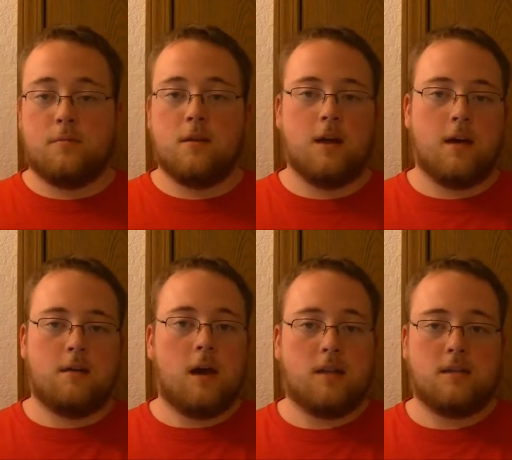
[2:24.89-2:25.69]
they're
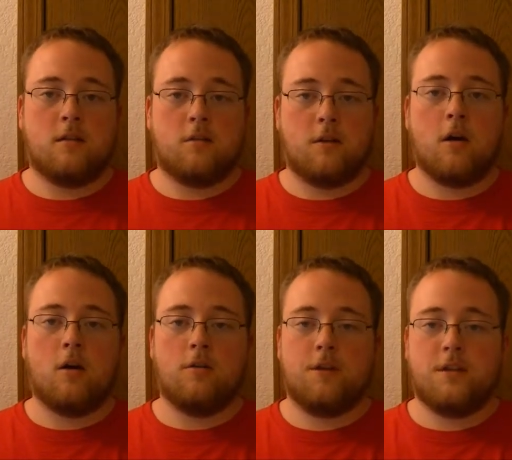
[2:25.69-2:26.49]
not Nazis, they're
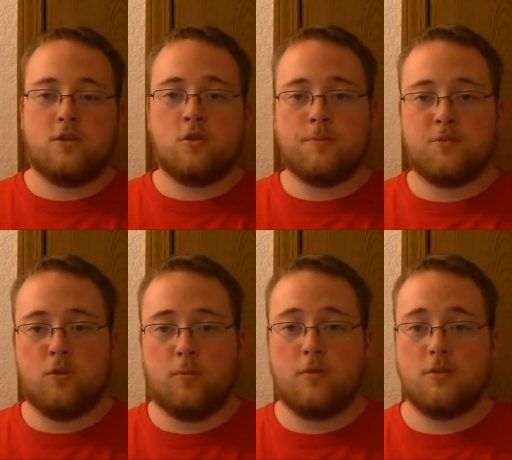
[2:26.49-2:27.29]
called
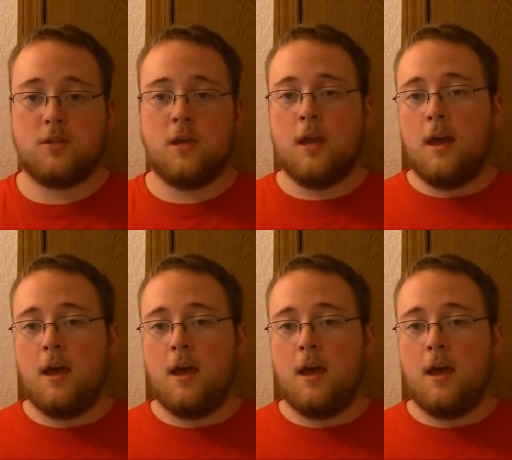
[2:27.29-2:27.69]
stormtroopers,